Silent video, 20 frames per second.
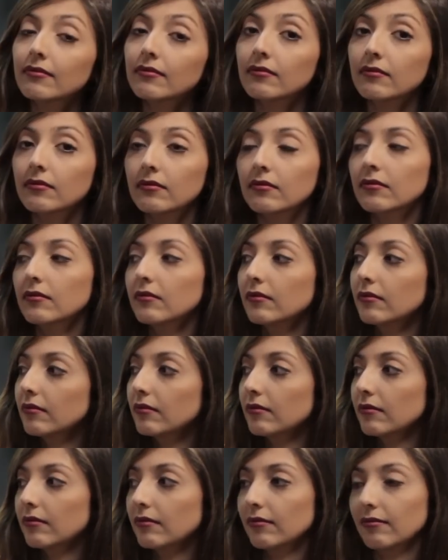
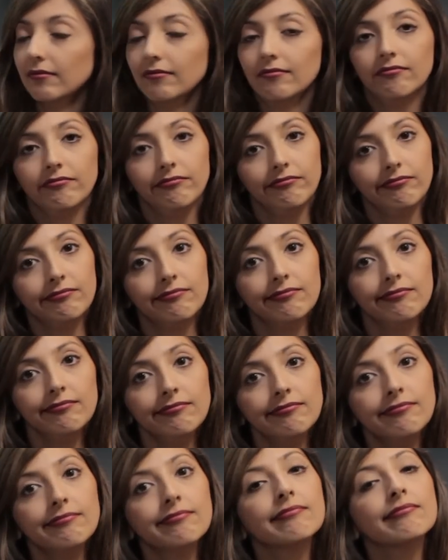
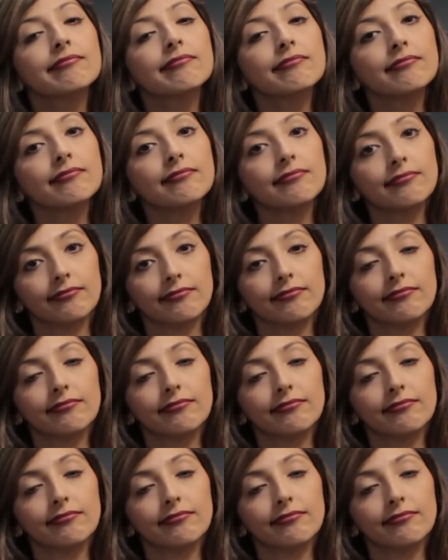No words are spoken by the person on screen.